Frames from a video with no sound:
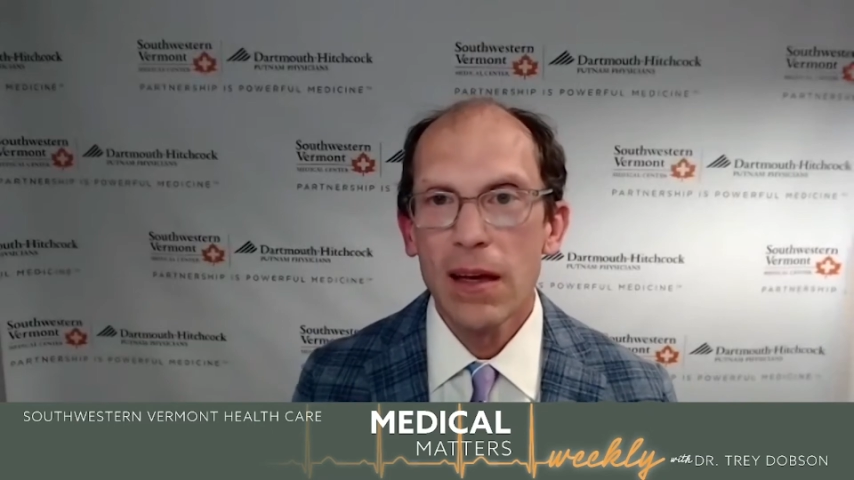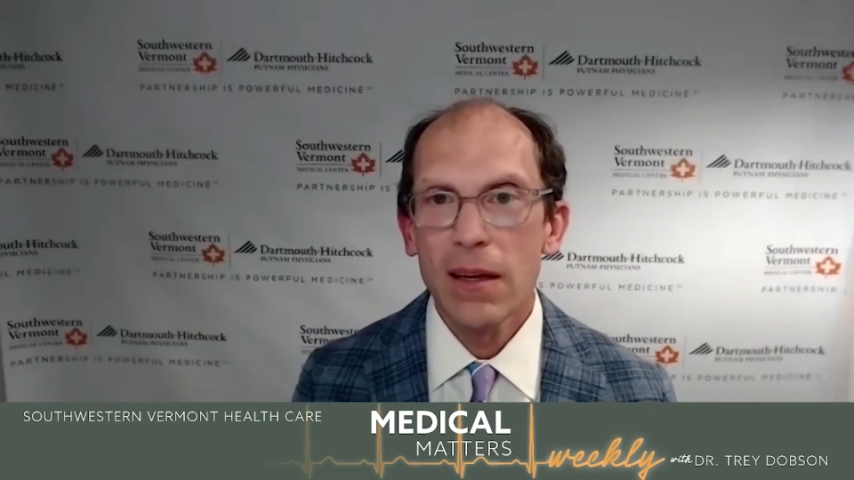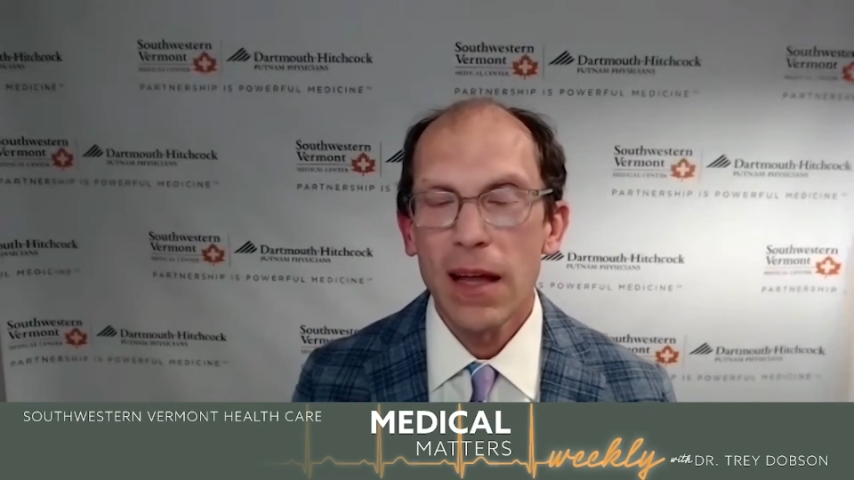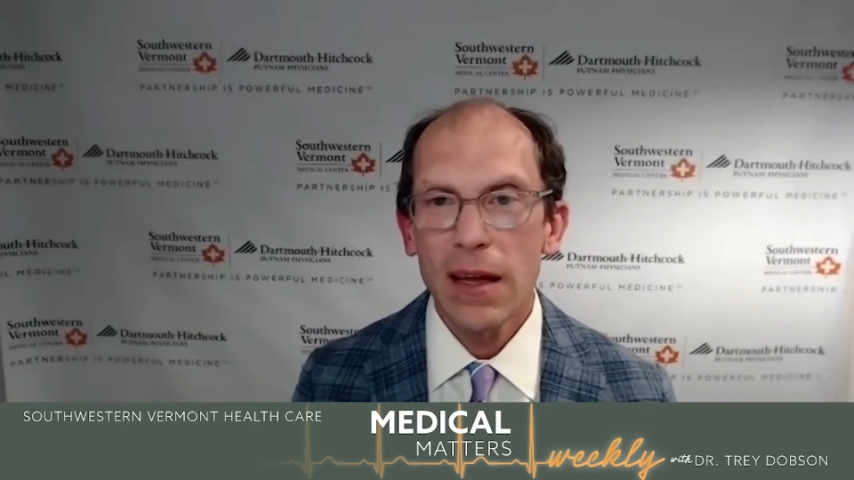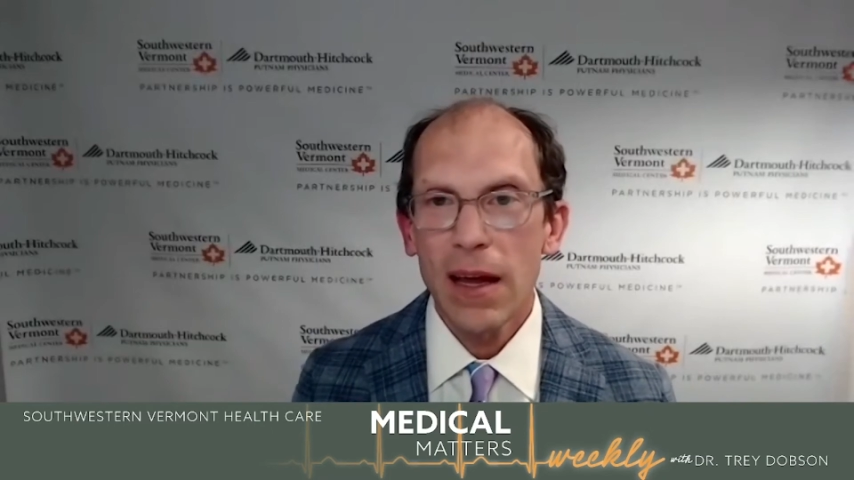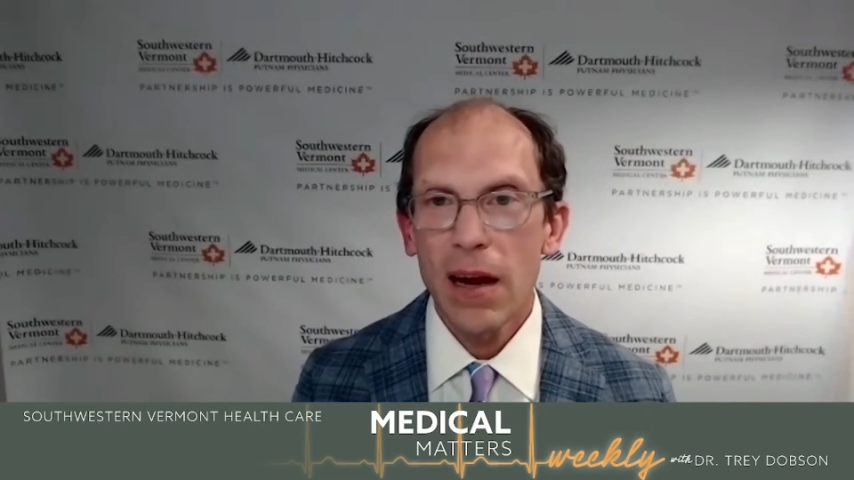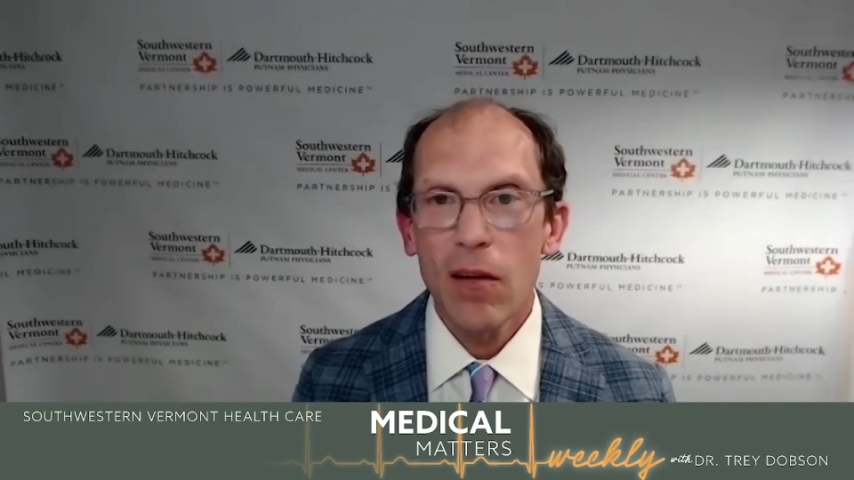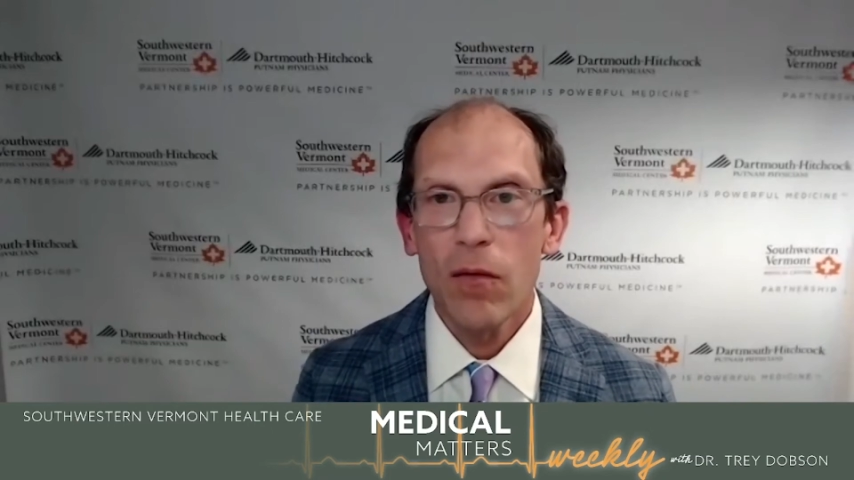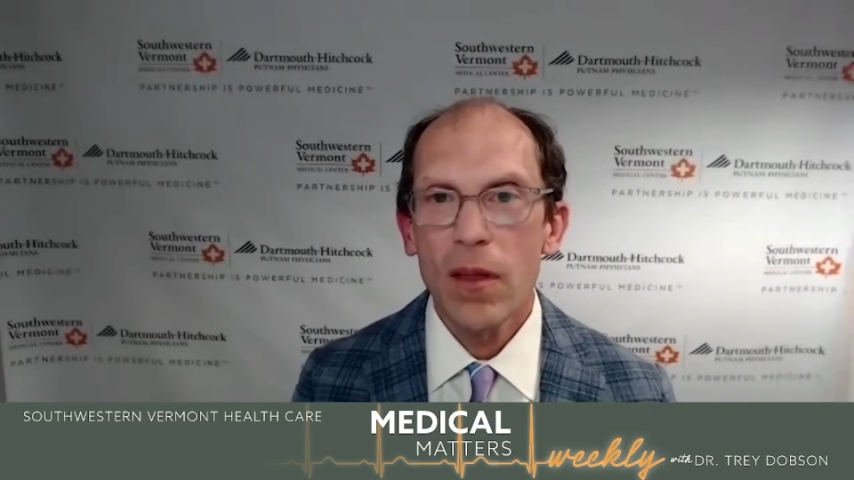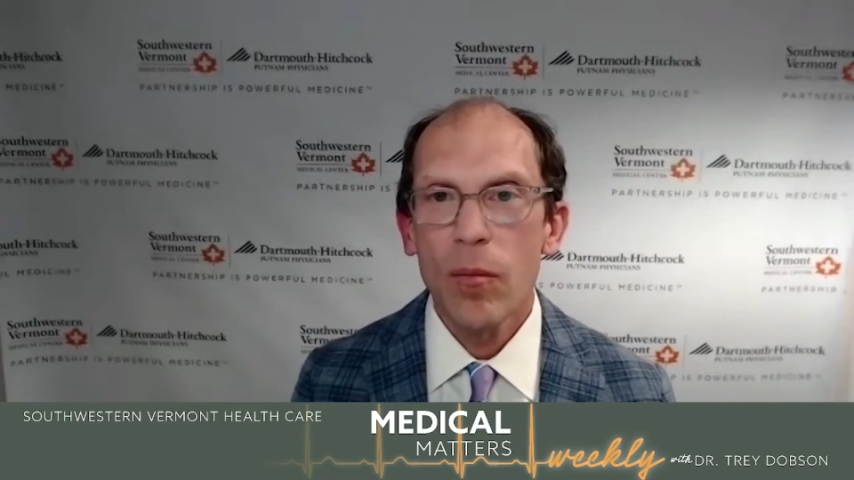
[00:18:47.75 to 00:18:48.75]
to take
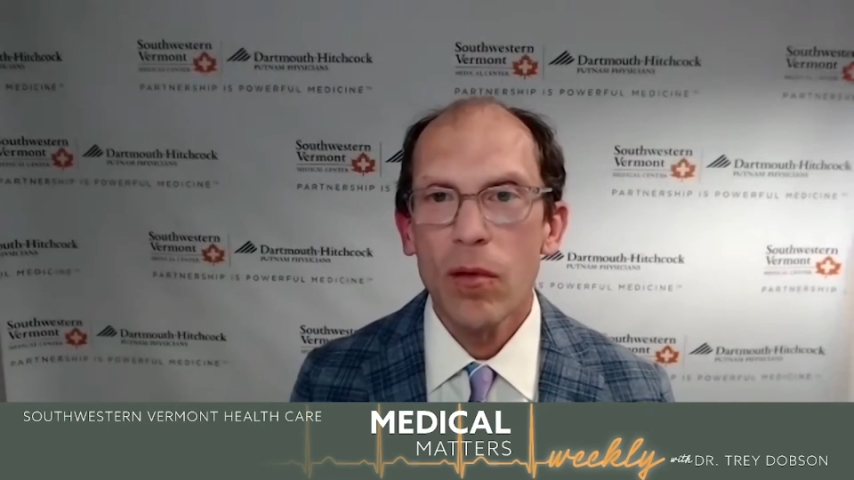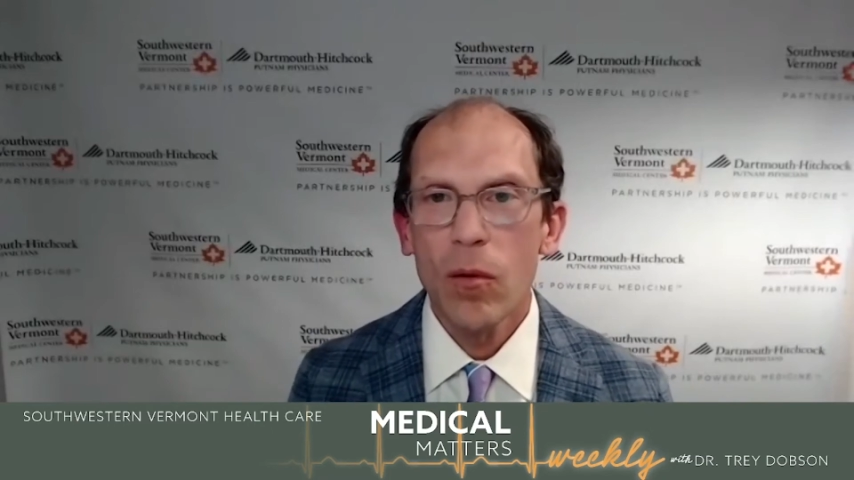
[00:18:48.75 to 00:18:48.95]
care of them.